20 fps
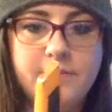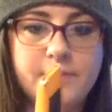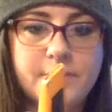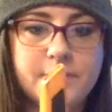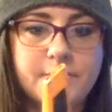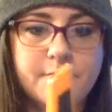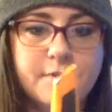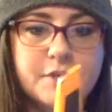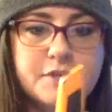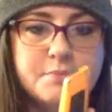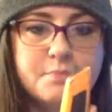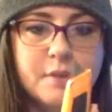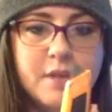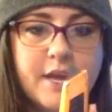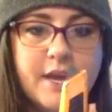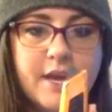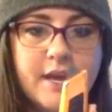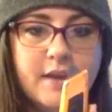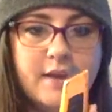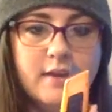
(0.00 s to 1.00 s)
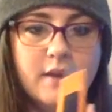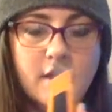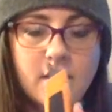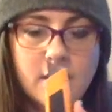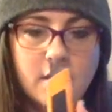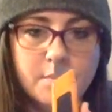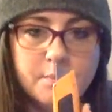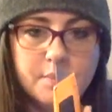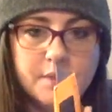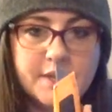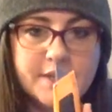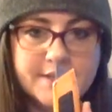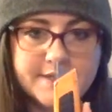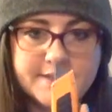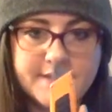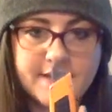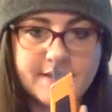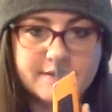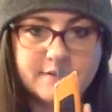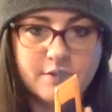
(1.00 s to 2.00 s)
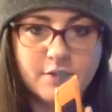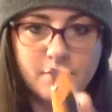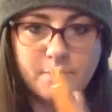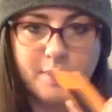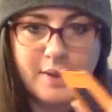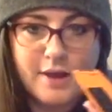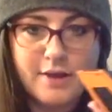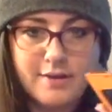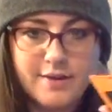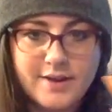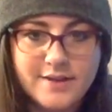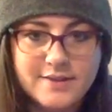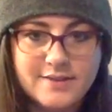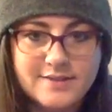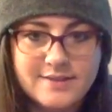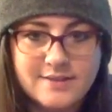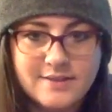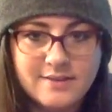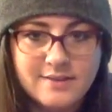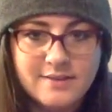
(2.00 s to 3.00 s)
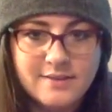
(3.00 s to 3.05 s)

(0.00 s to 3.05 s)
with a fresh blade. Please ask your parents